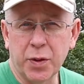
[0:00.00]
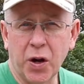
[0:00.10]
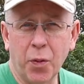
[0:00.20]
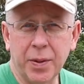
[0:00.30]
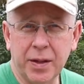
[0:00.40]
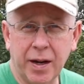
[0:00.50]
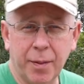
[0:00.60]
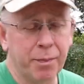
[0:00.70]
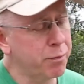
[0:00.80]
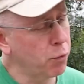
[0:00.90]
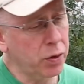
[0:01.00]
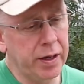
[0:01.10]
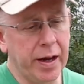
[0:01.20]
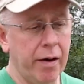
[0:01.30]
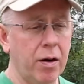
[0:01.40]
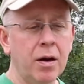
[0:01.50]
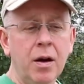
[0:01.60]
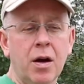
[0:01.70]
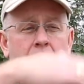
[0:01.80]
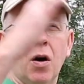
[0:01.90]
We opened it up, rookie error,
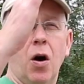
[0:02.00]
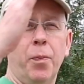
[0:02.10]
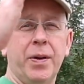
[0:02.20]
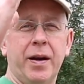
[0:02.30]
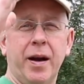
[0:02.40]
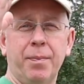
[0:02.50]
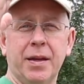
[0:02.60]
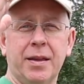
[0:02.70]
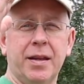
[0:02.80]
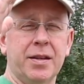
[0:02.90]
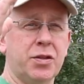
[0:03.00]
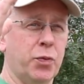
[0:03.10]
opened it up like this.